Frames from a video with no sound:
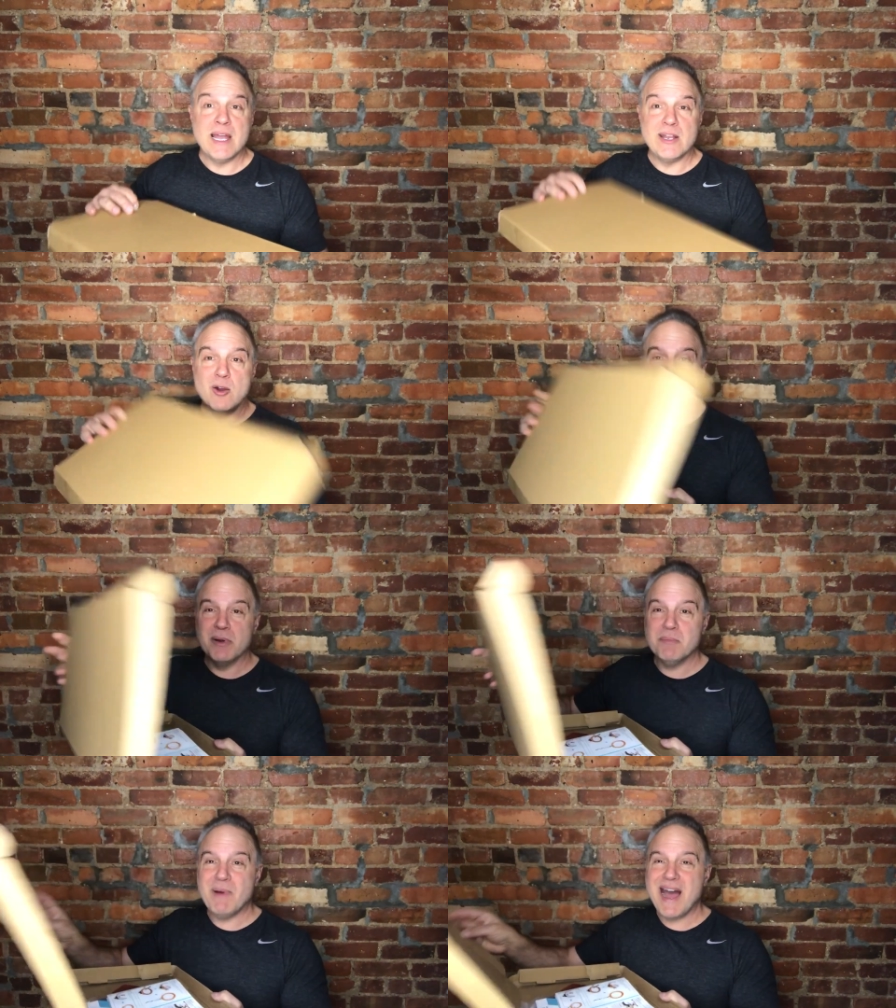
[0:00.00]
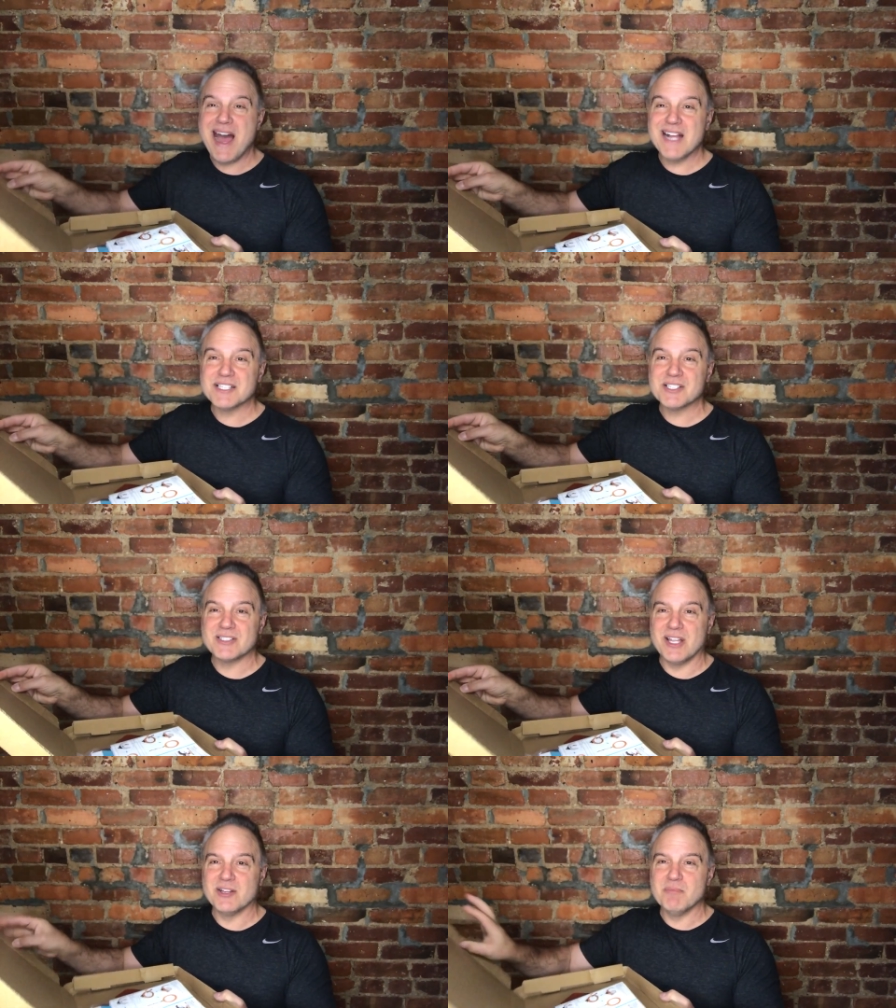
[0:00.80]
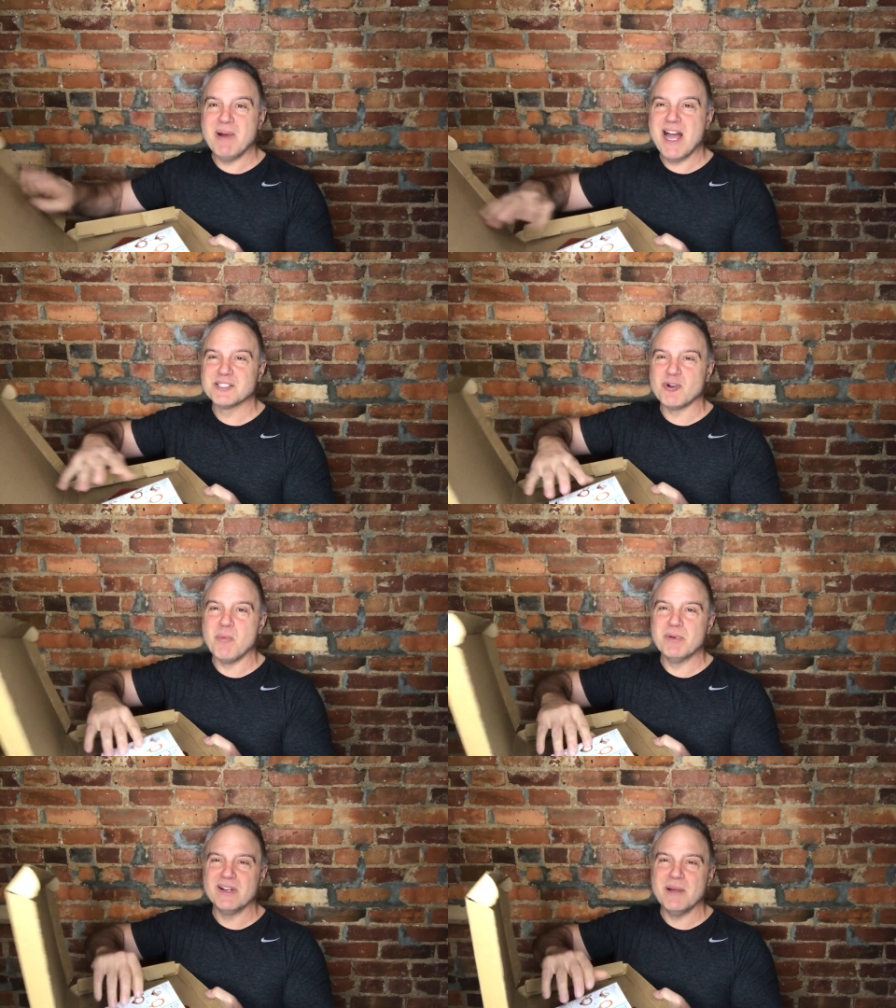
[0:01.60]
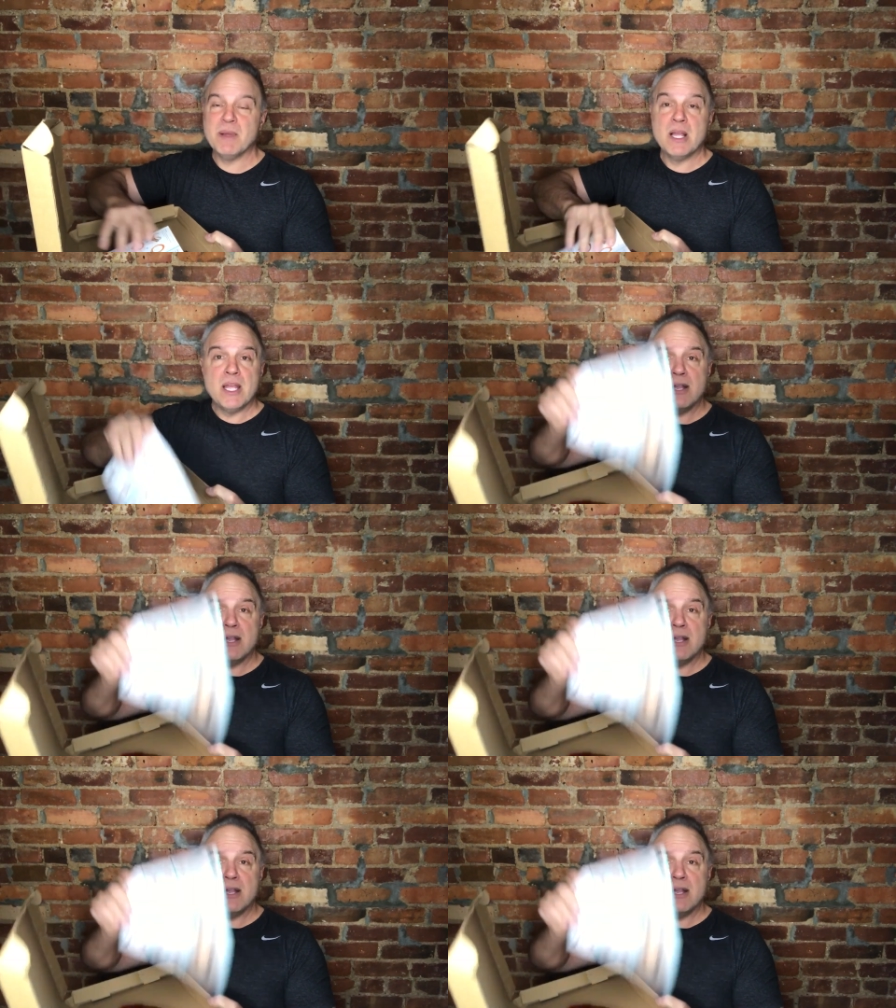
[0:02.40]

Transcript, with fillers: And they open the box, take your box, open it up.